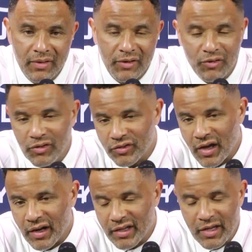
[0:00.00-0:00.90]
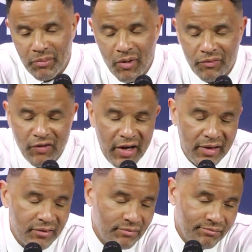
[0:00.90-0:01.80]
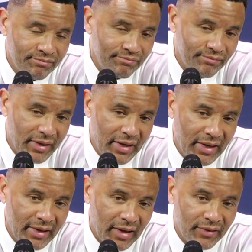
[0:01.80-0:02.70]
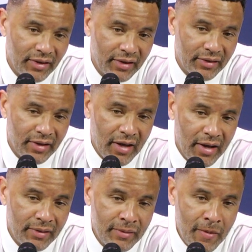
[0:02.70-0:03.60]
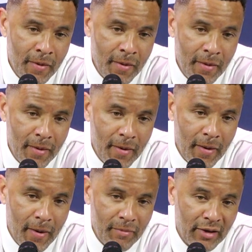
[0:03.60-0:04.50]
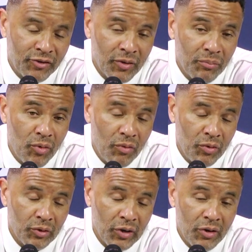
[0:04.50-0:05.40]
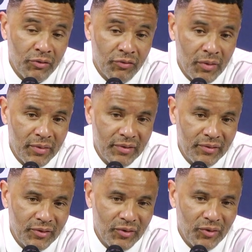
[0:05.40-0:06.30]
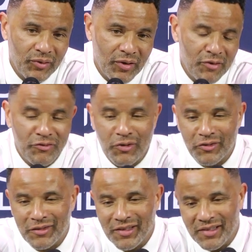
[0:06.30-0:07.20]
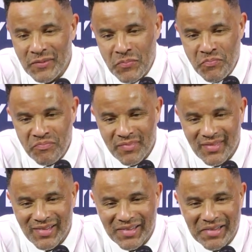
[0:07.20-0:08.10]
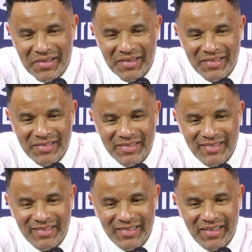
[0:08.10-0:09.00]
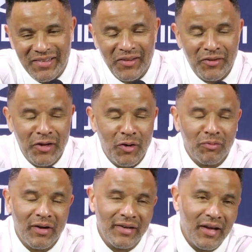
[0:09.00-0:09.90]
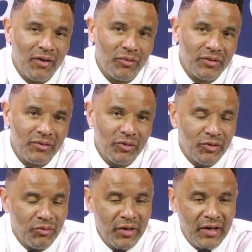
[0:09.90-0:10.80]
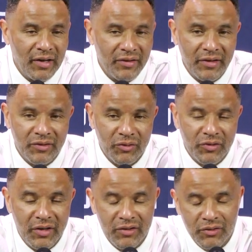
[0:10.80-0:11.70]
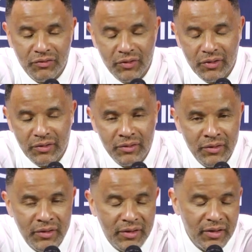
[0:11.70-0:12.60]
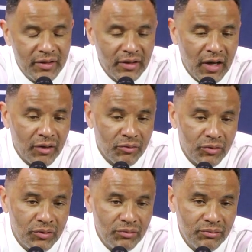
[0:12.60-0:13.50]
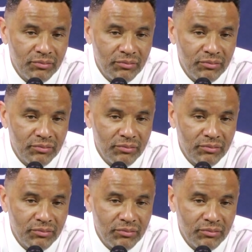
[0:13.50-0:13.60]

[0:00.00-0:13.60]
you just got to keep on fighting. And I think that at some point we'll learn from it. You know, unfortunately, it doesn't help right now with the way I think those kids are feeling in the locker room.